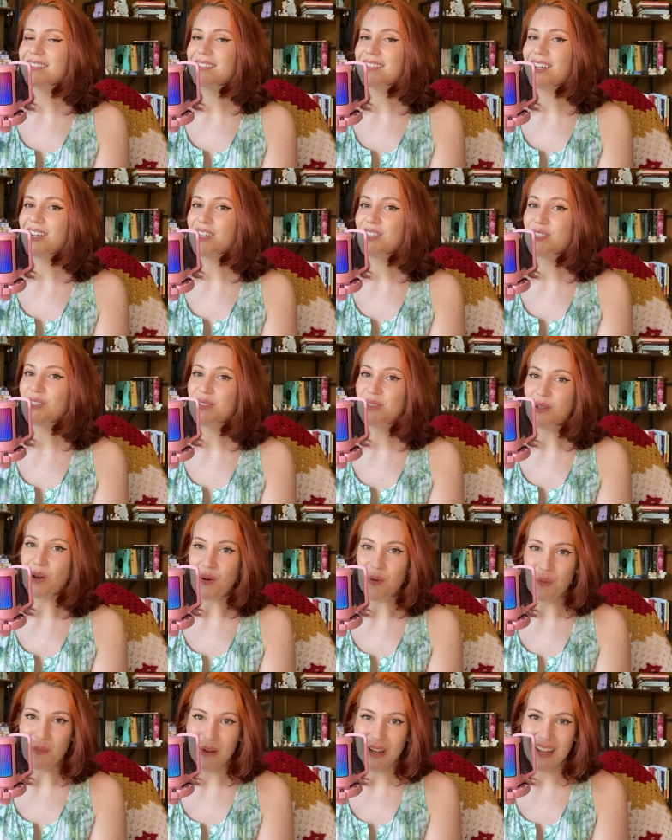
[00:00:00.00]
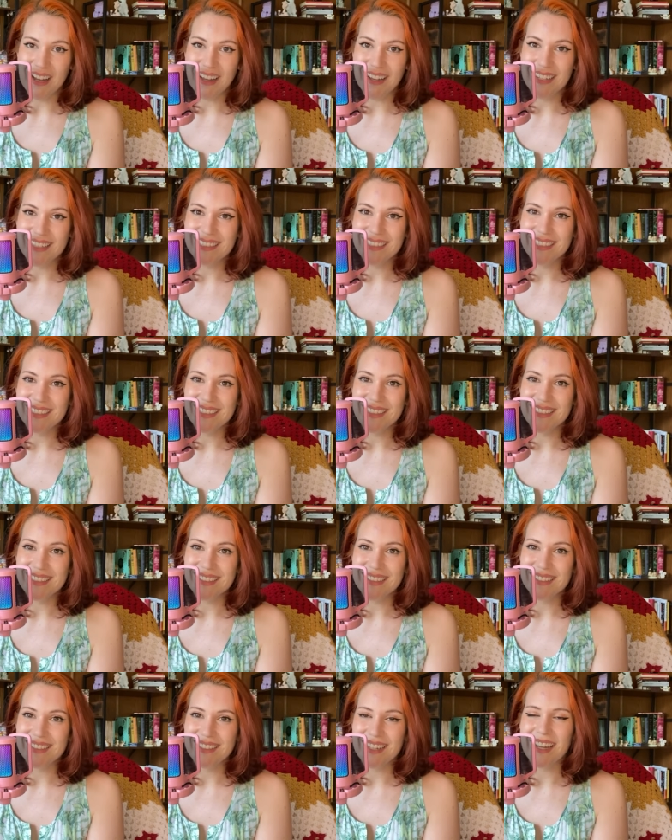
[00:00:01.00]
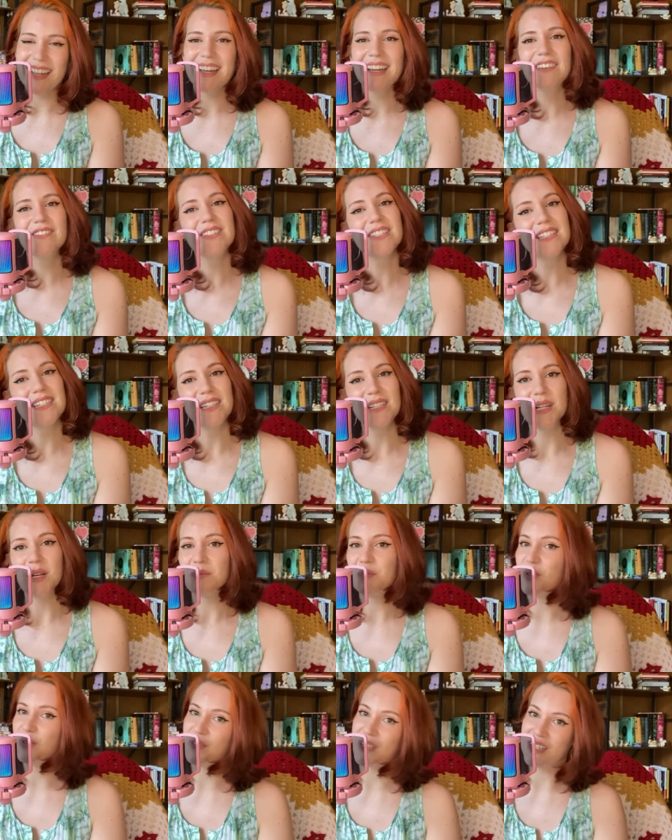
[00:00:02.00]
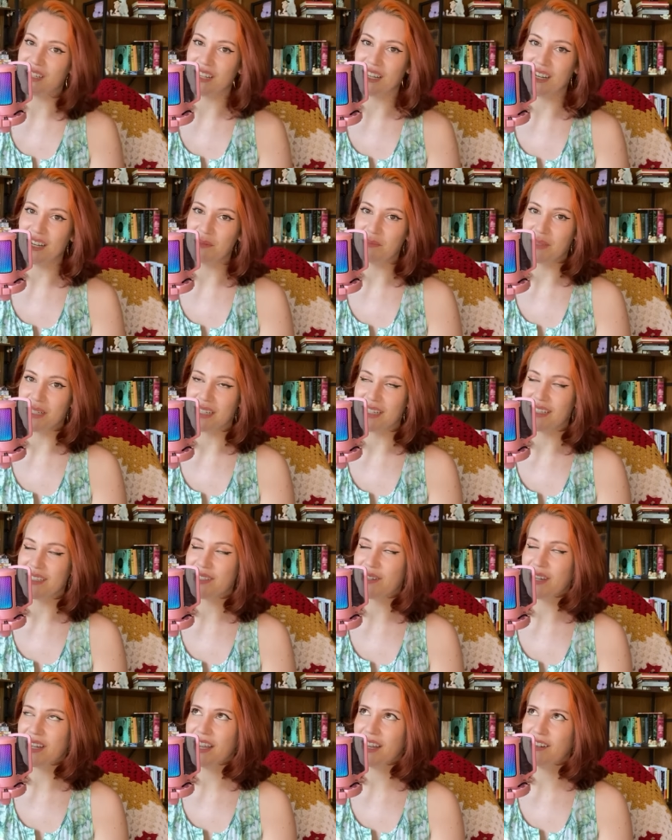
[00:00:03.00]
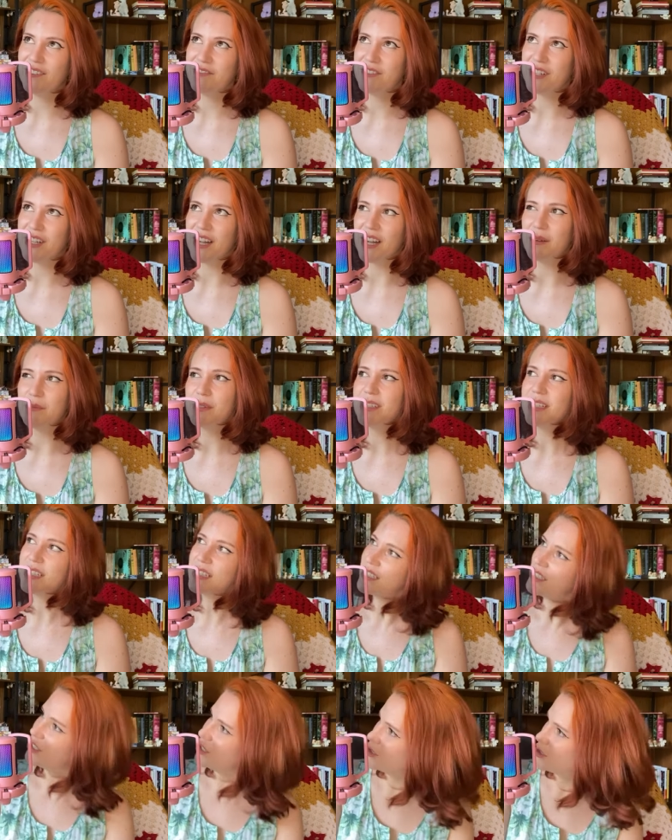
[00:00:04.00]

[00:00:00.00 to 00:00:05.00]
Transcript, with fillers: a soul behind it? I haven't seen that movie in a hot minute, so I kind of forgot. But doesn't the